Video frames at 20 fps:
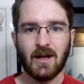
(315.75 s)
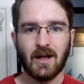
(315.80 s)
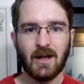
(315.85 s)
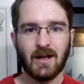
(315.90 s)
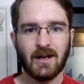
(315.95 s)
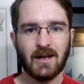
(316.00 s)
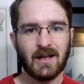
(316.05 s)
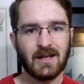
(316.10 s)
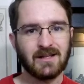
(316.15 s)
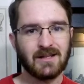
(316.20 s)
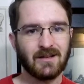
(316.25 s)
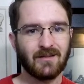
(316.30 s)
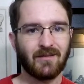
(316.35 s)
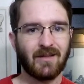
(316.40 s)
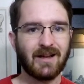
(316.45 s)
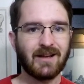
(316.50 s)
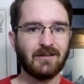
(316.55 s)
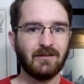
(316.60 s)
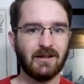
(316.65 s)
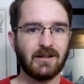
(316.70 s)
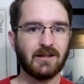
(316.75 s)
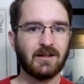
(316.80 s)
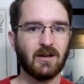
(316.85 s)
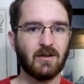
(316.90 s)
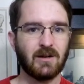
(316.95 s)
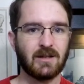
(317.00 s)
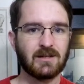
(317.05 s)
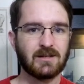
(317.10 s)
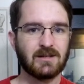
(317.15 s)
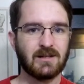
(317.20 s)
it isn't likely to go
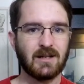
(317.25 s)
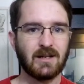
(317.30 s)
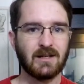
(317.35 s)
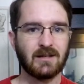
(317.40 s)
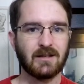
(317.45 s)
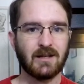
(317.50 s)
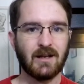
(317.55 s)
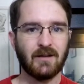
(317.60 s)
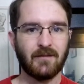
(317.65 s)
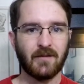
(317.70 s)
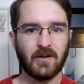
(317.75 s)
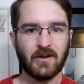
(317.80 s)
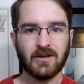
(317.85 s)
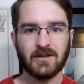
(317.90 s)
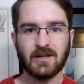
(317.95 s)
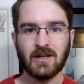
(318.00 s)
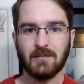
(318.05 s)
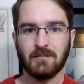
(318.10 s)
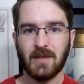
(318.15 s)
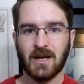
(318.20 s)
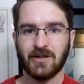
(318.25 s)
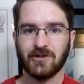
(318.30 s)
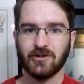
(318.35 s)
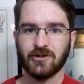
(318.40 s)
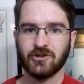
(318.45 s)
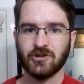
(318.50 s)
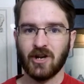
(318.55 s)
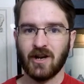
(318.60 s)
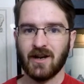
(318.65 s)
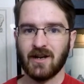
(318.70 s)
extinct if there isn't a major
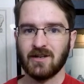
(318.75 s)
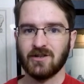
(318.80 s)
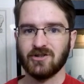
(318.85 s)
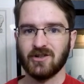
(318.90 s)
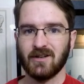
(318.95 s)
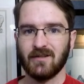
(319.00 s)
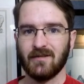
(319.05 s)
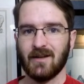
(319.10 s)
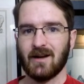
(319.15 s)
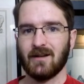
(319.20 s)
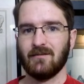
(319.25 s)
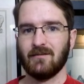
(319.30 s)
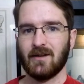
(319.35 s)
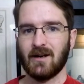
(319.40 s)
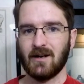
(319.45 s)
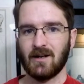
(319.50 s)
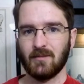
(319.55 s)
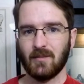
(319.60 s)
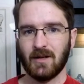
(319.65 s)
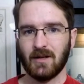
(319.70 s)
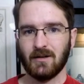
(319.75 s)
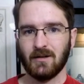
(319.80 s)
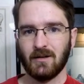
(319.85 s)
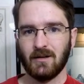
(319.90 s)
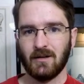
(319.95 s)
change in that environment.